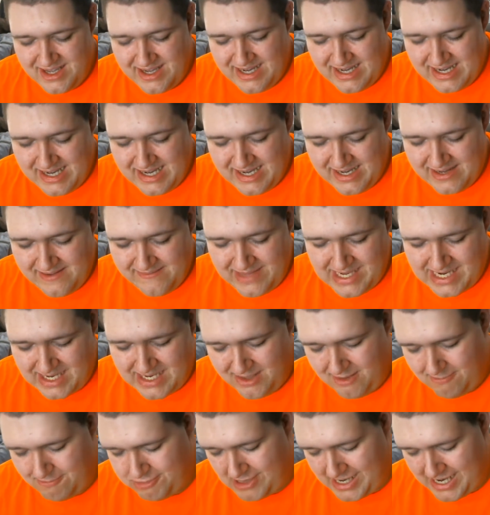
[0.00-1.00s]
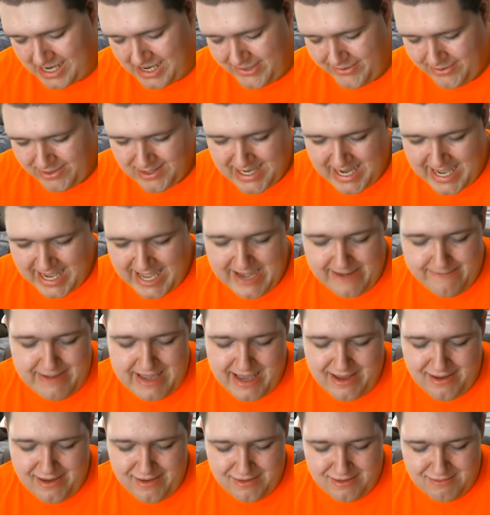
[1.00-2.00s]
now the Browse tab
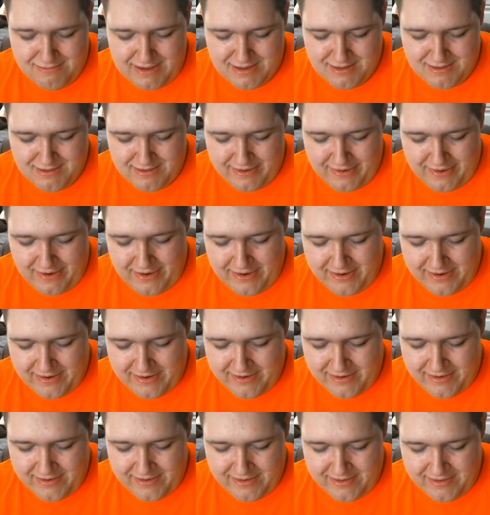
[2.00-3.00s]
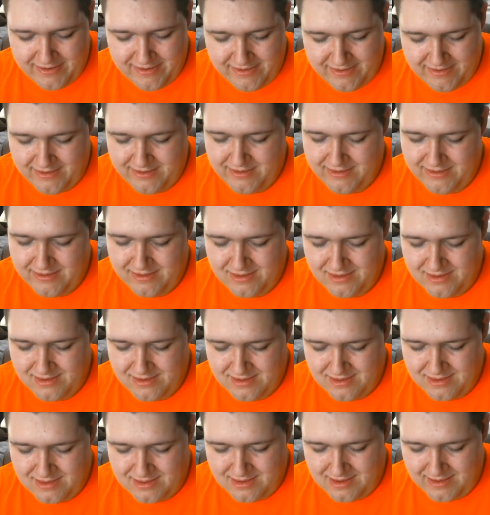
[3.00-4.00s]
has basically all
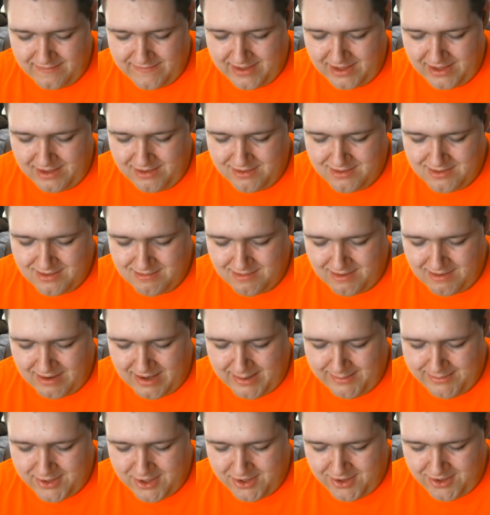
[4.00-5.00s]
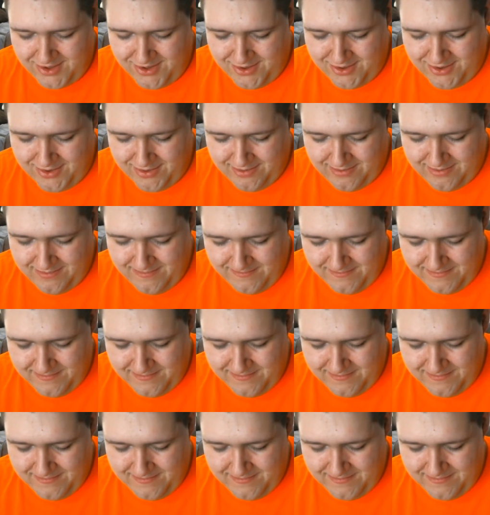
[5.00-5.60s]
the stuff that you subscribe to,